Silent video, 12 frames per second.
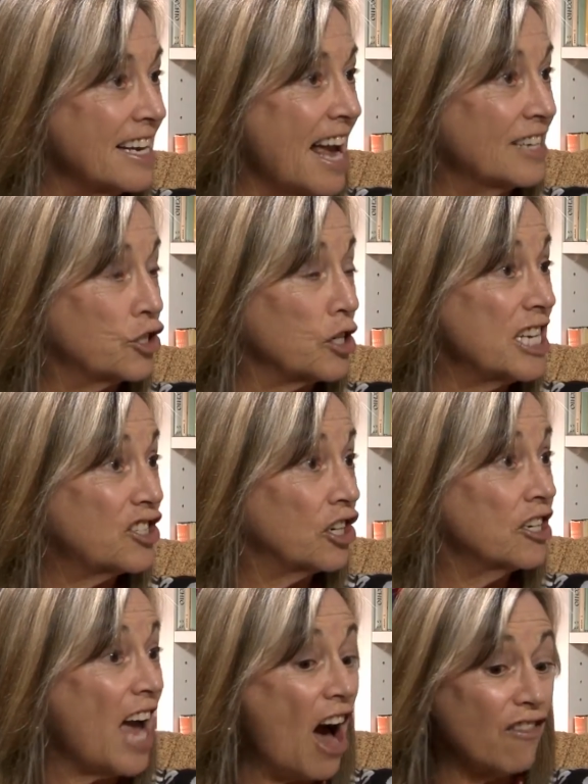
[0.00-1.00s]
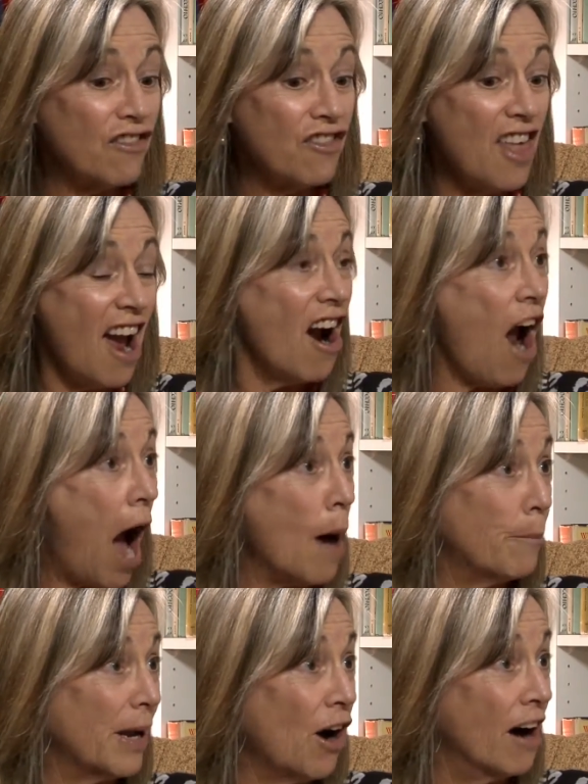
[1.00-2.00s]
in nature. And it turned out they're
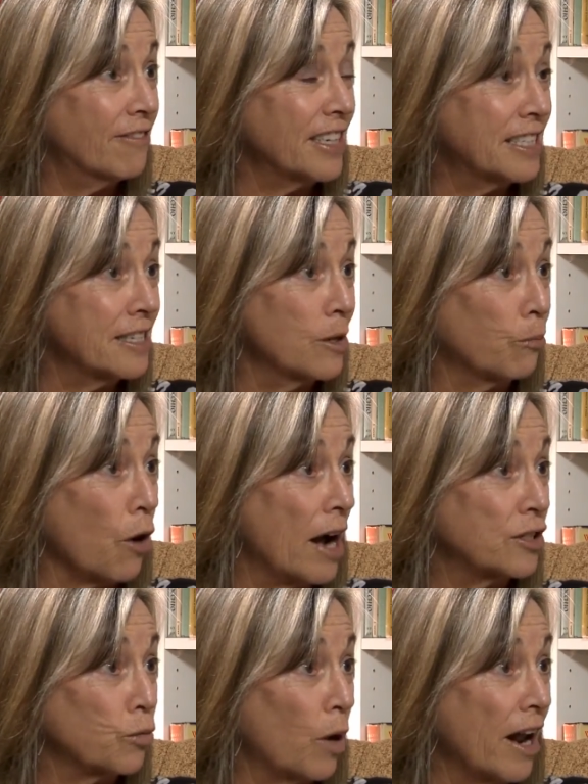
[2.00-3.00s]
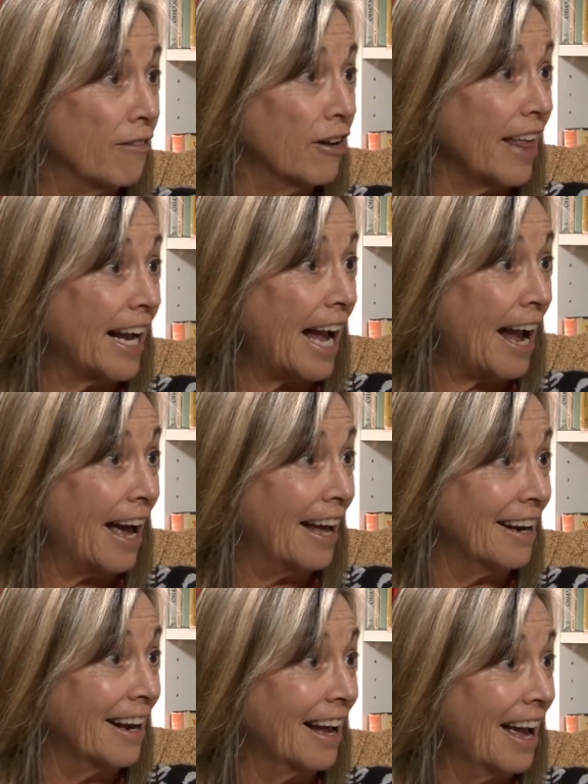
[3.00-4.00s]
hopping off into the brush whenever they can
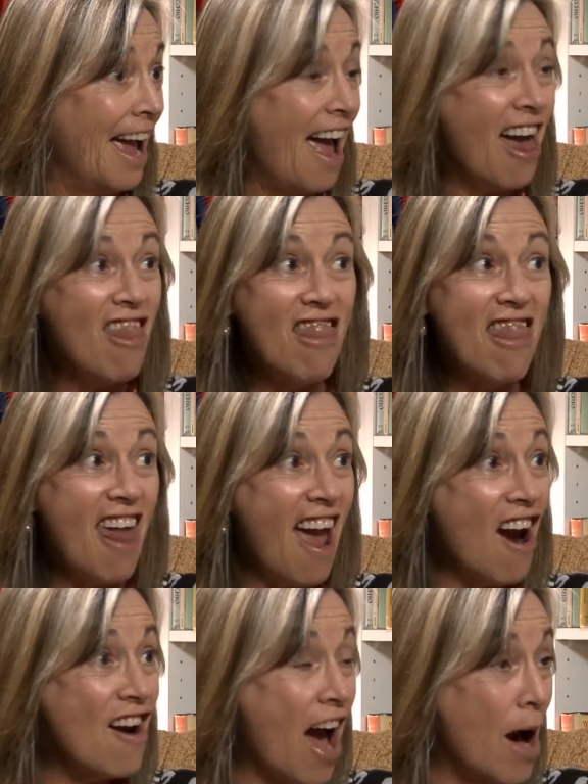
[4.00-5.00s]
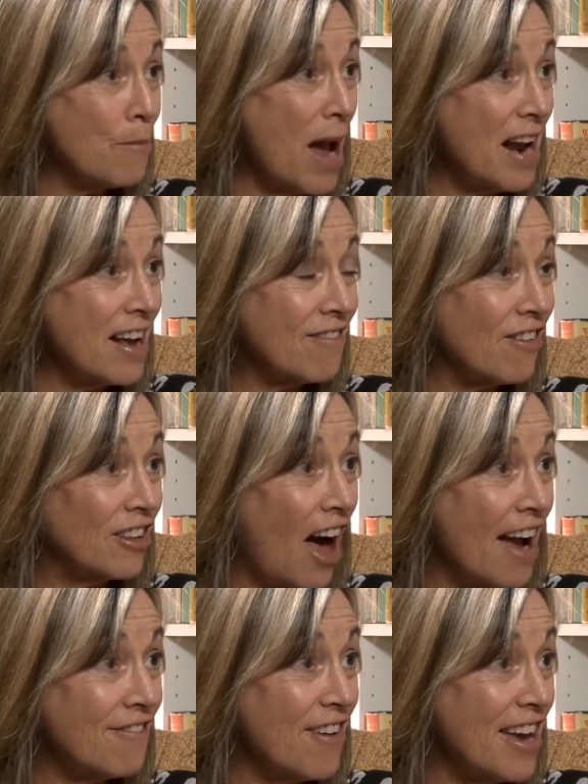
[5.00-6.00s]
they're not mating for
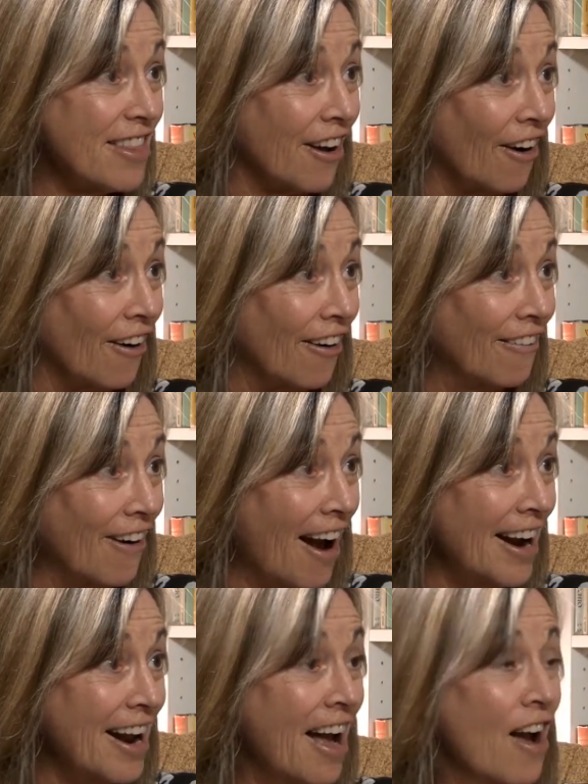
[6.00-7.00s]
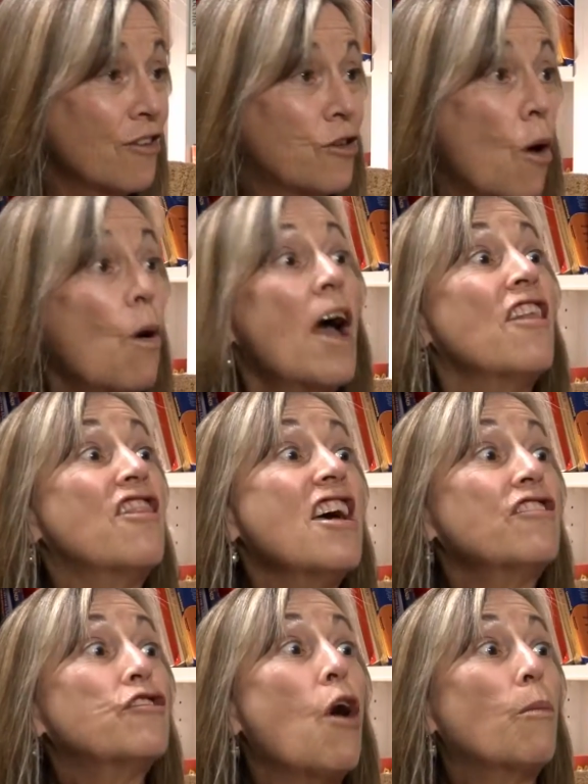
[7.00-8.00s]
life either, right? So
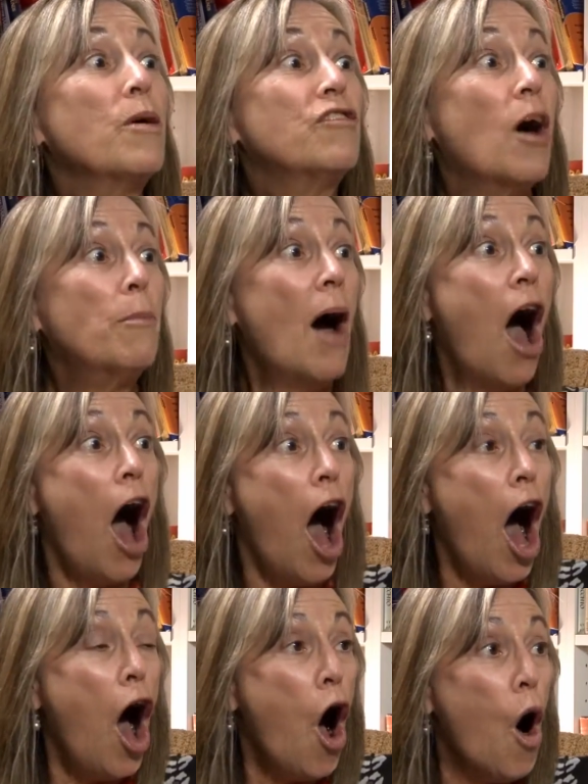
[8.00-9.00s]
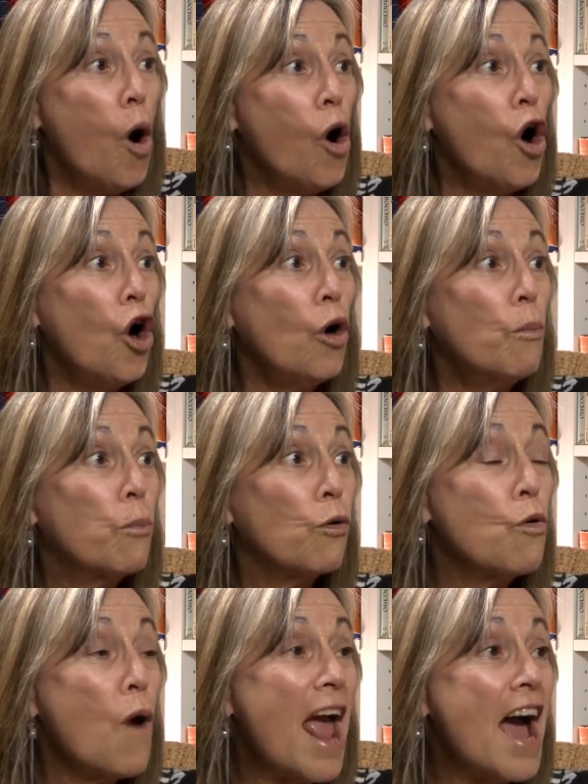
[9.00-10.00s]
this opens up a whole
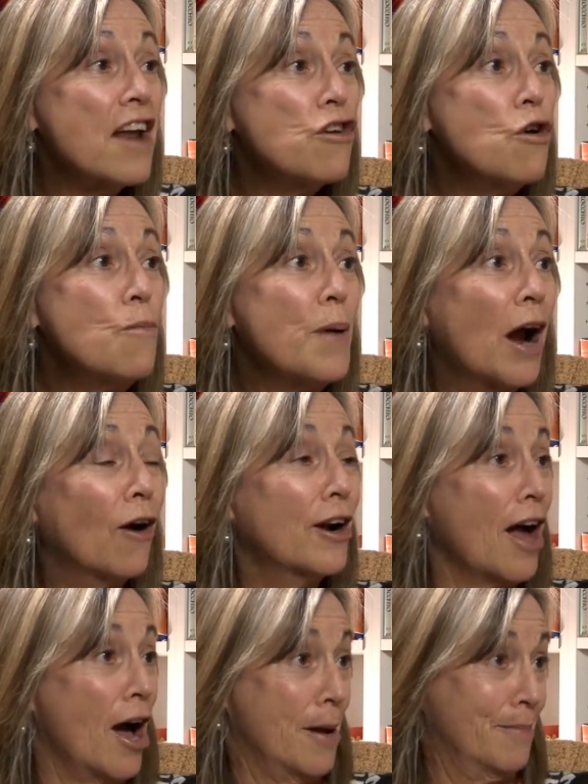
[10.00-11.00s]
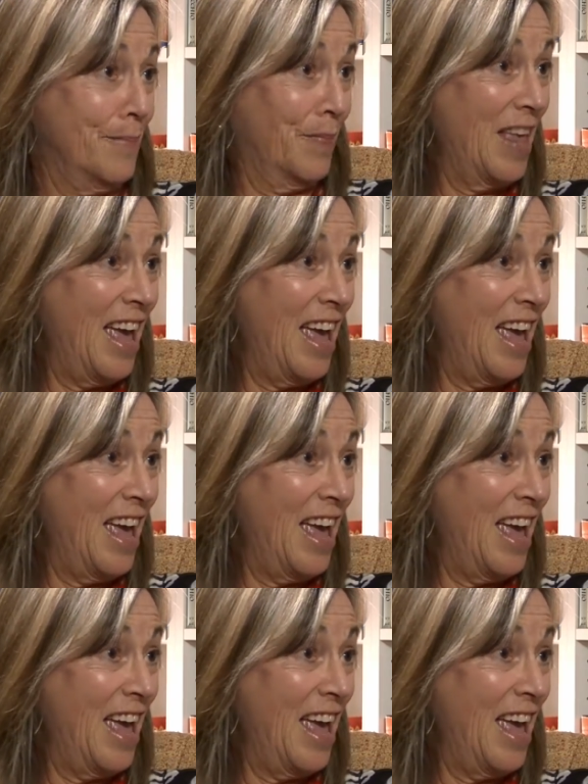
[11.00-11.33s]
brand new paradigm